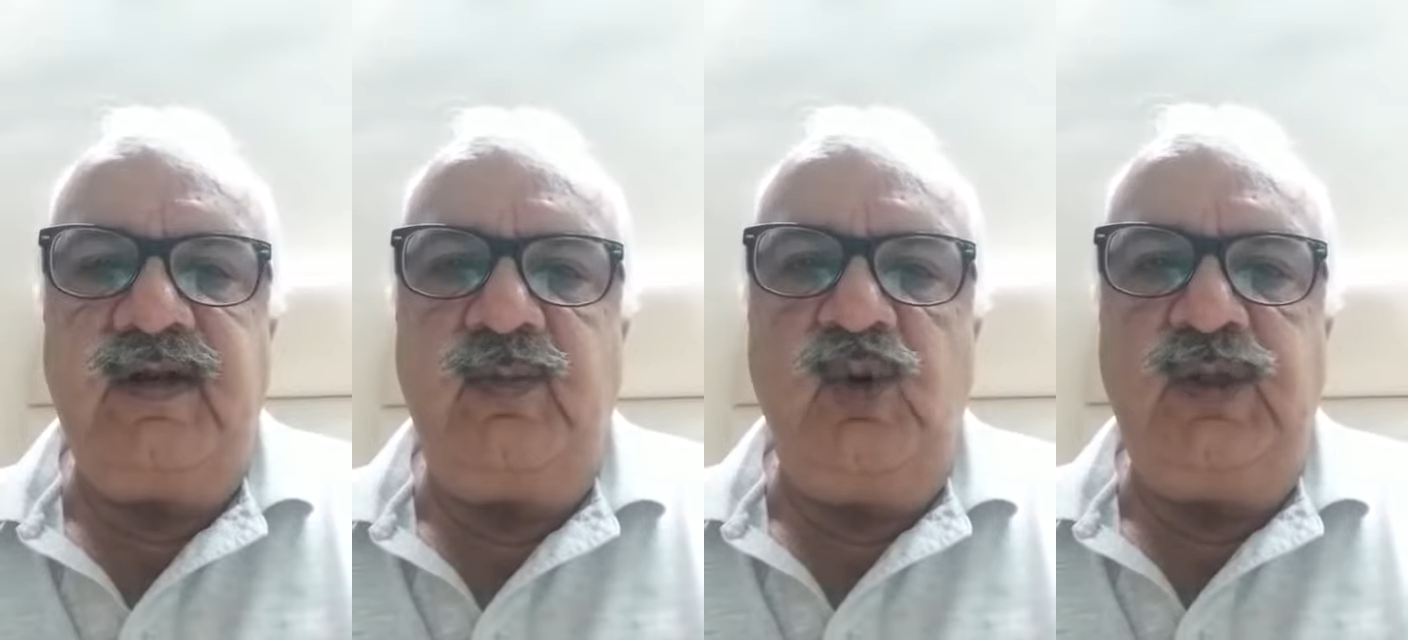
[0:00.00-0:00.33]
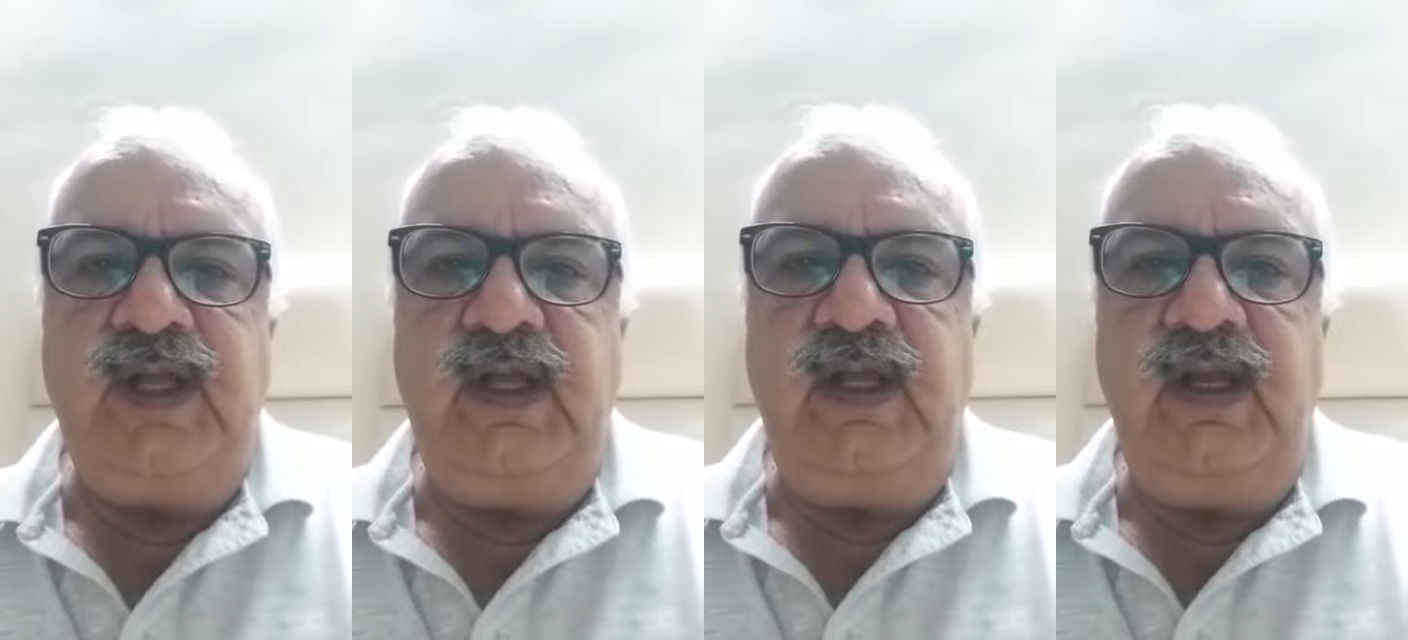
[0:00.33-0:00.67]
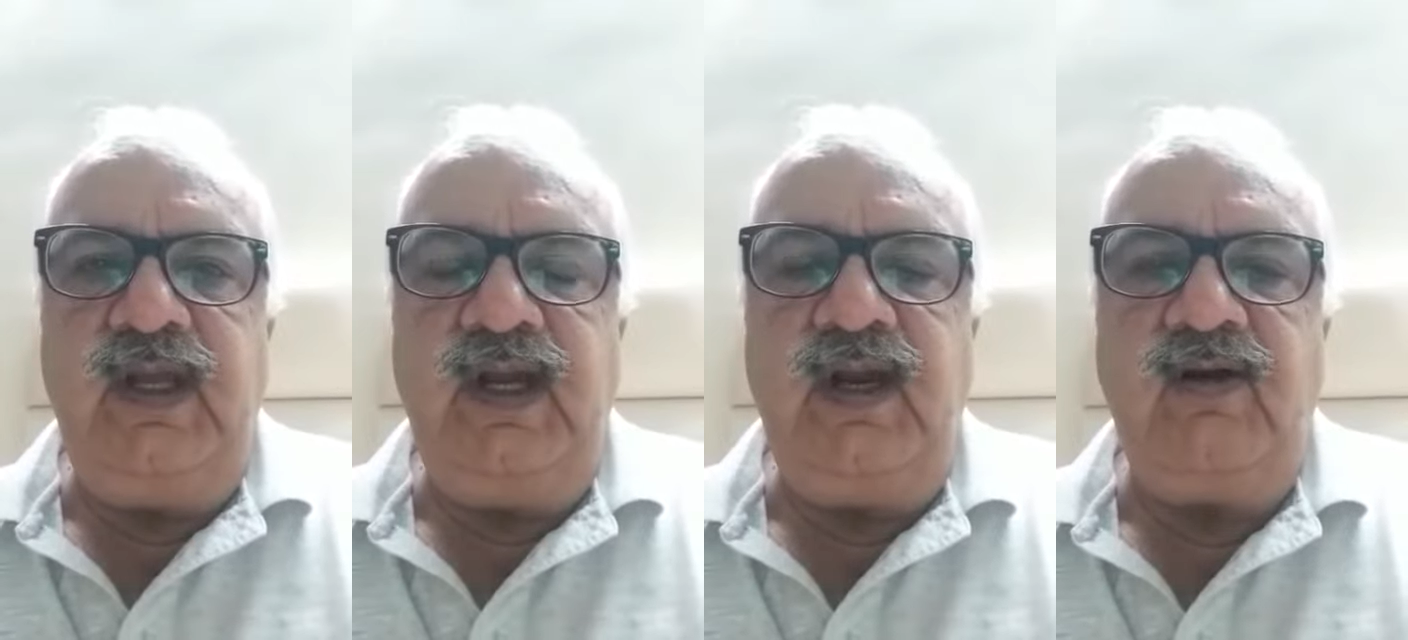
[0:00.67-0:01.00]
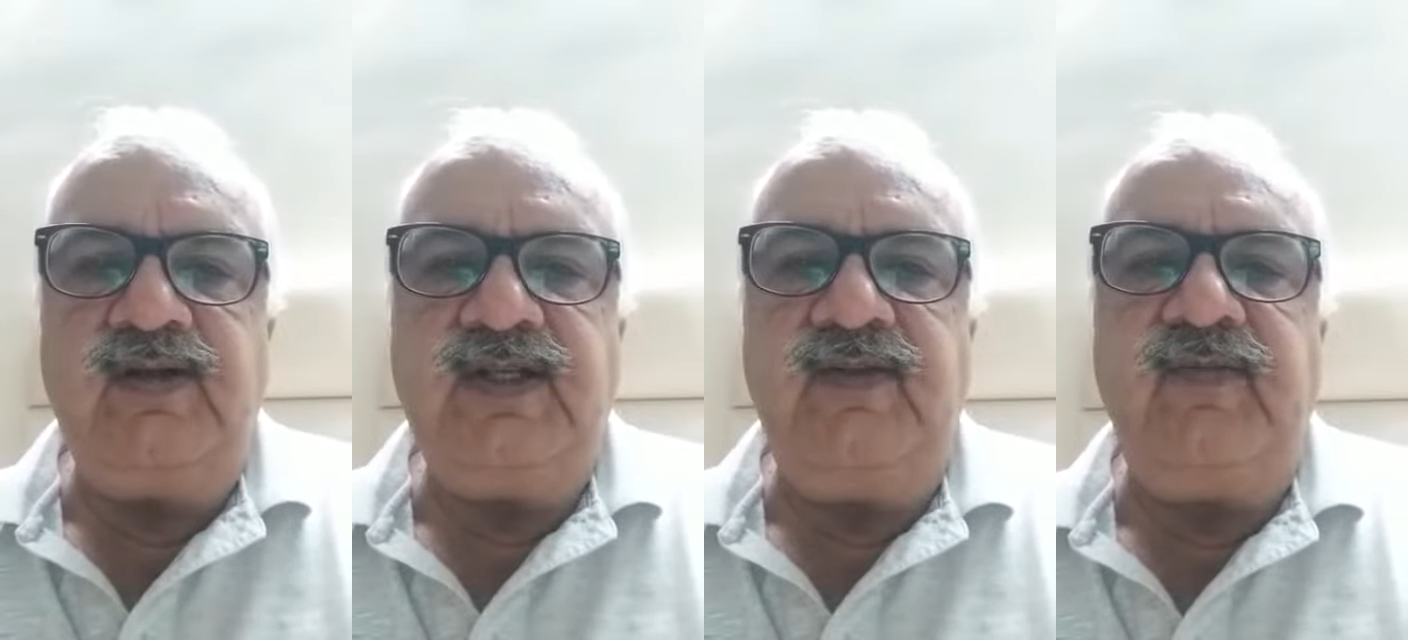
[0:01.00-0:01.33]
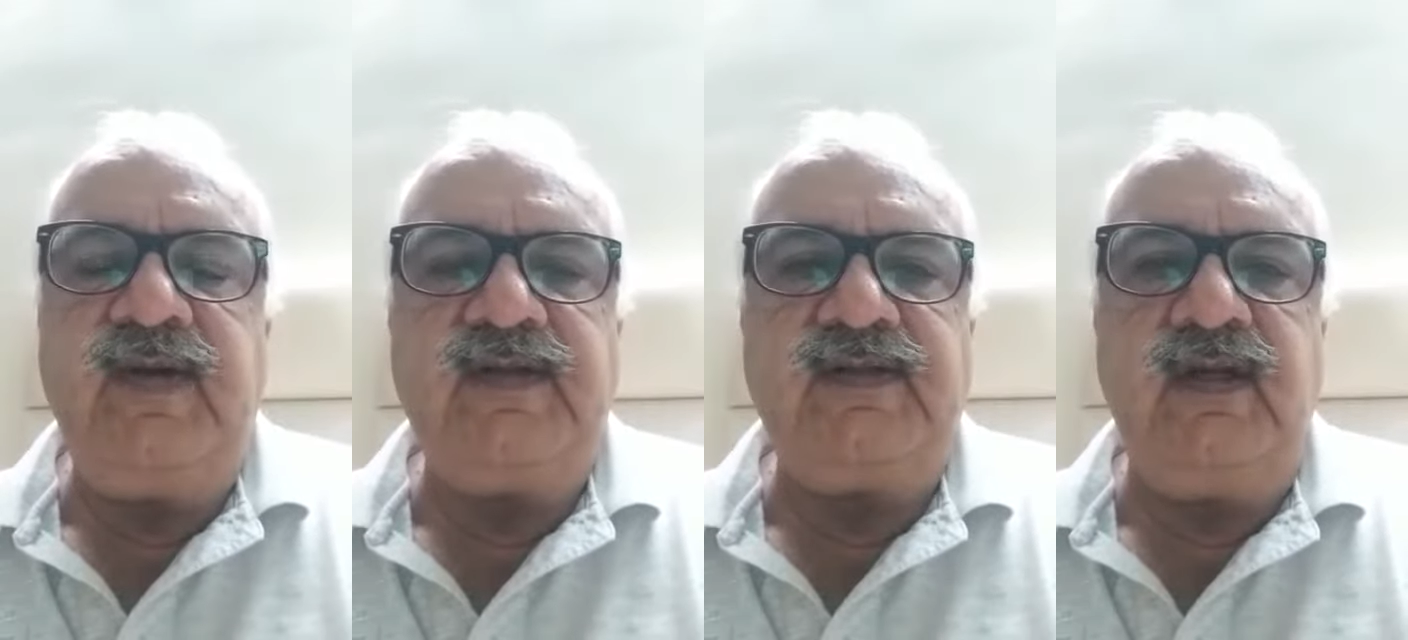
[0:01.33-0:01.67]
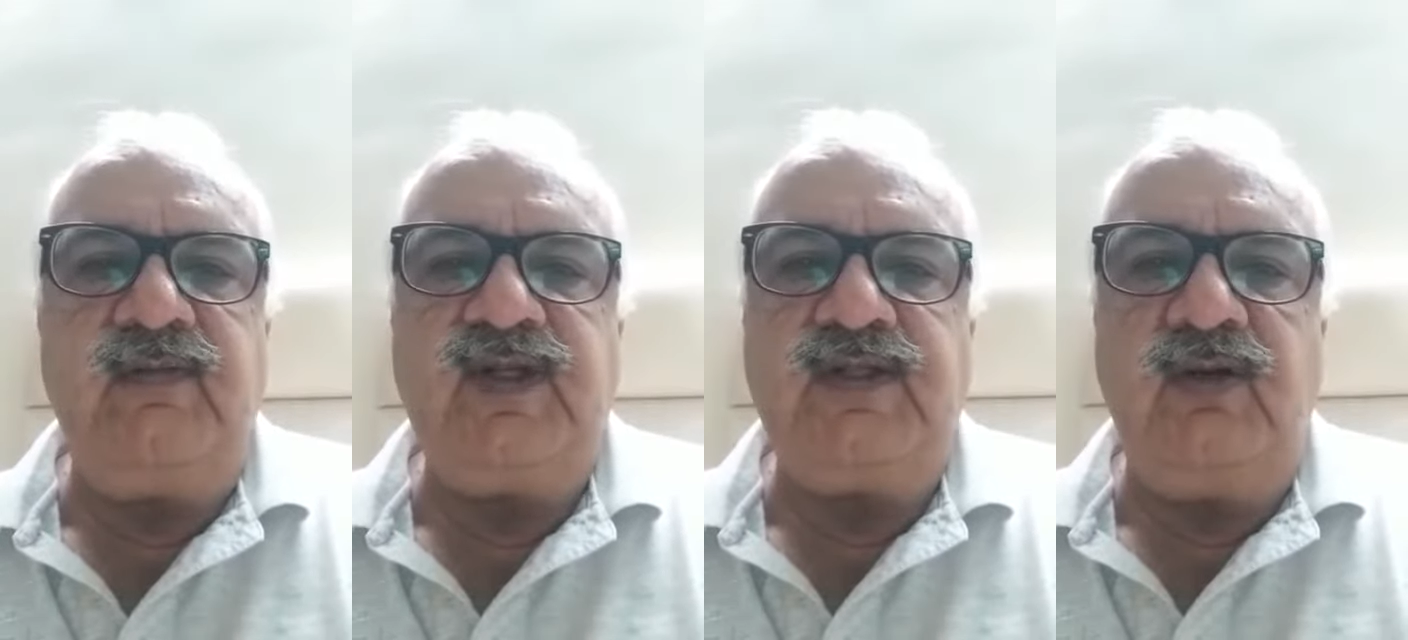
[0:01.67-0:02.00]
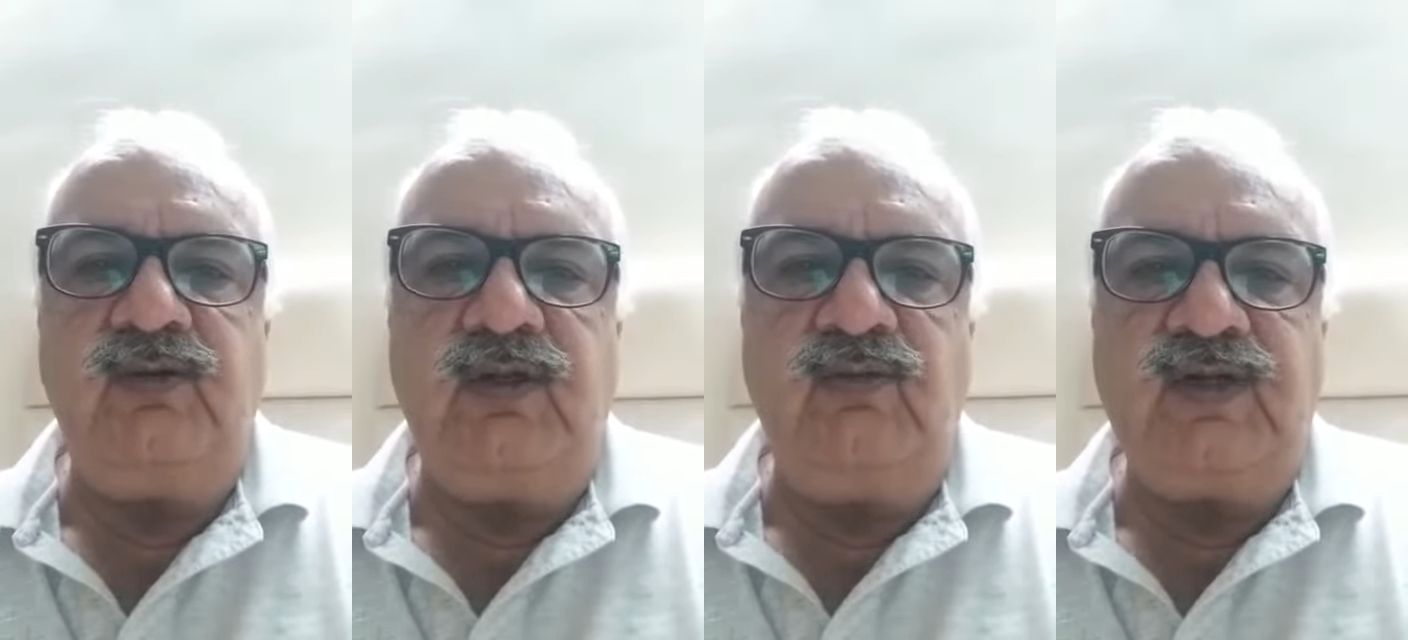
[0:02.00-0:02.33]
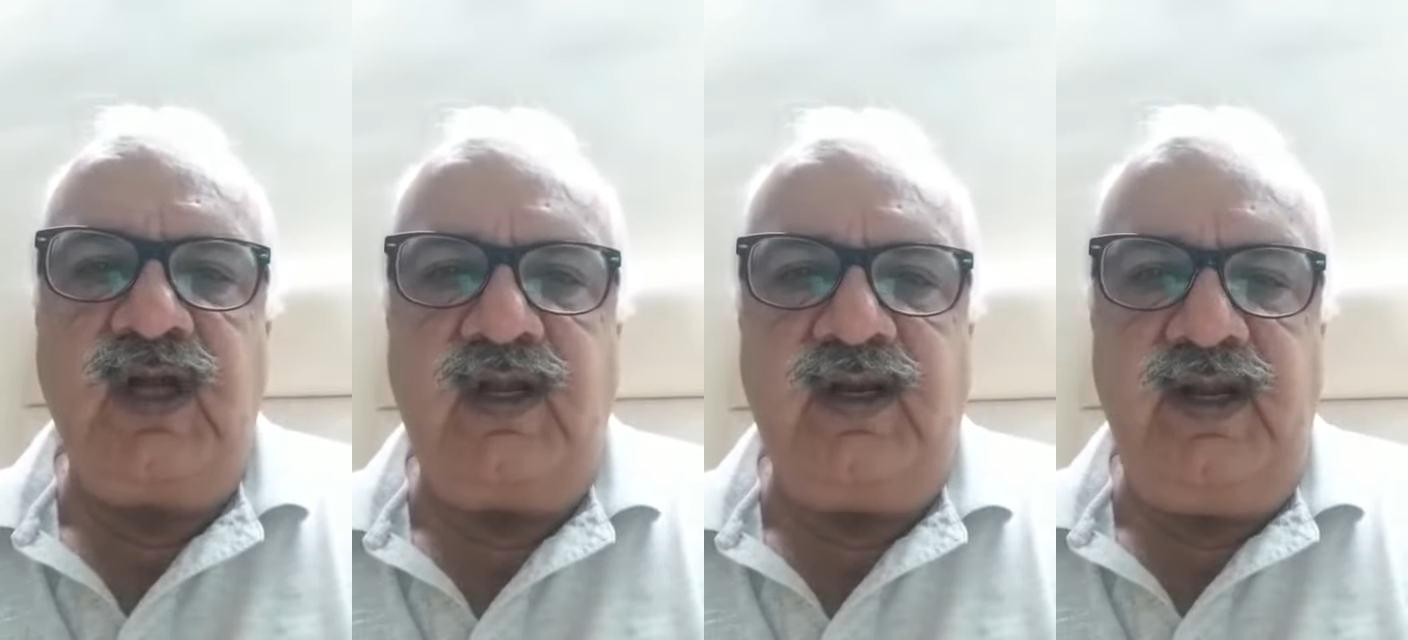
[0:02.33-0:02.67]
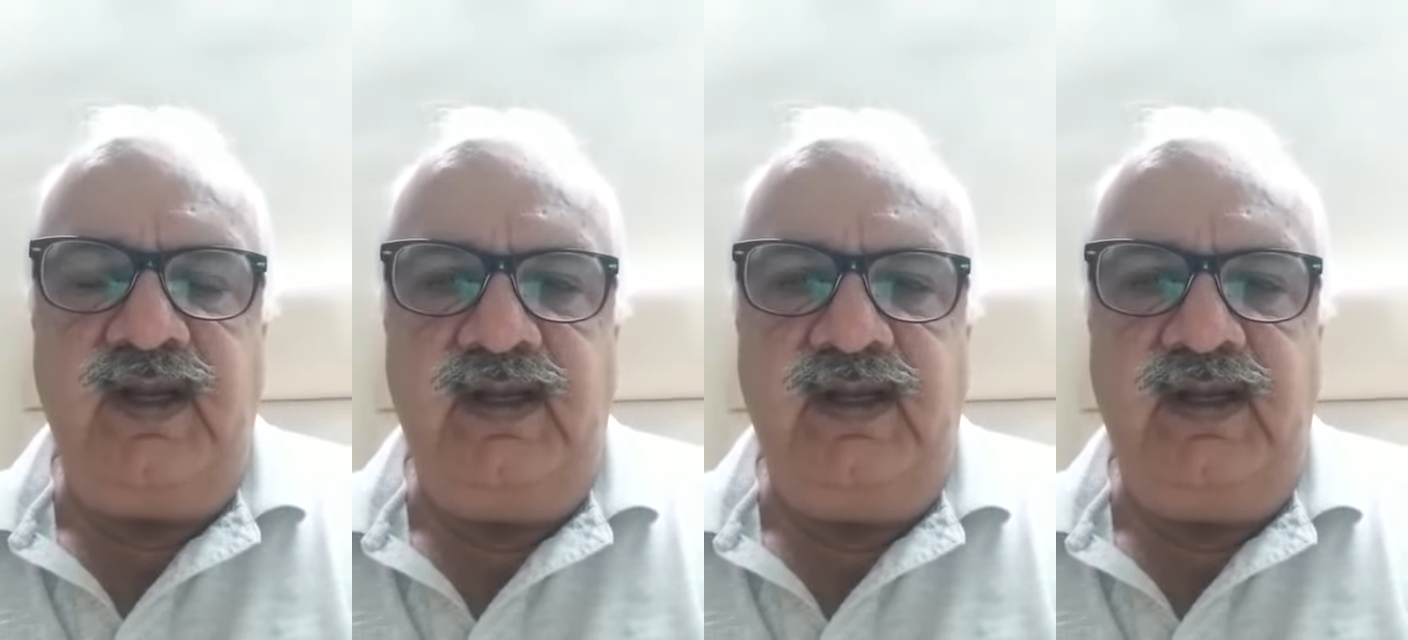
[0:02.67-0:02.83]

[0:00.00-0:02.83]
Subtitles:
Modi, and our Chief Minister, Mr. Uddhav Thackeray.